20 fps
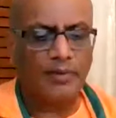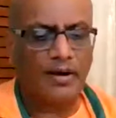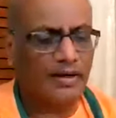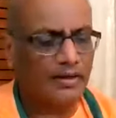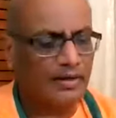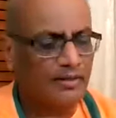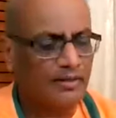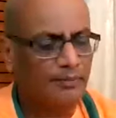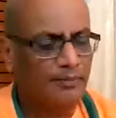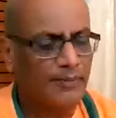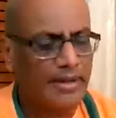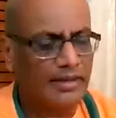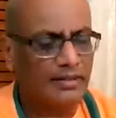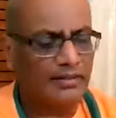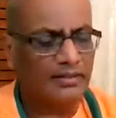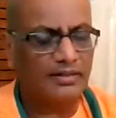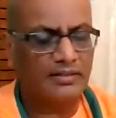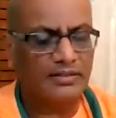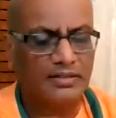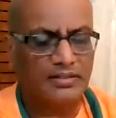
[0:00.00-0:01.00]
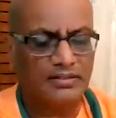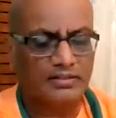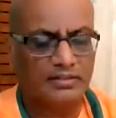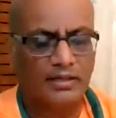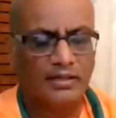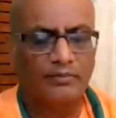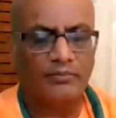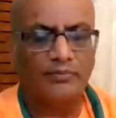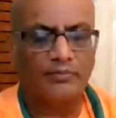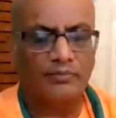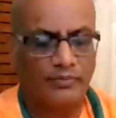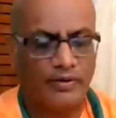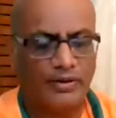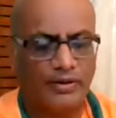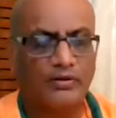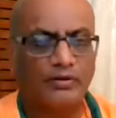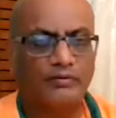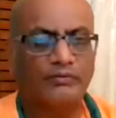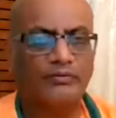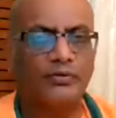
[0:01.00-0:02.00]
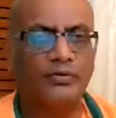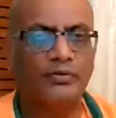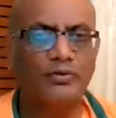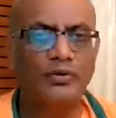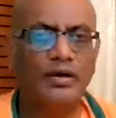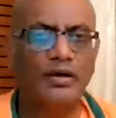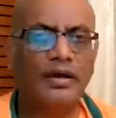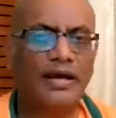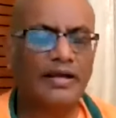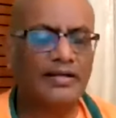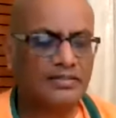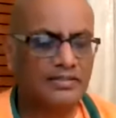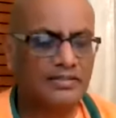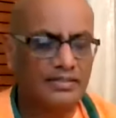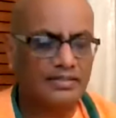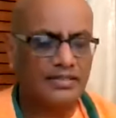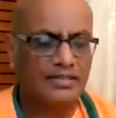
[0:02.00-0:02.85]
bar and a magnet just in front of you and say,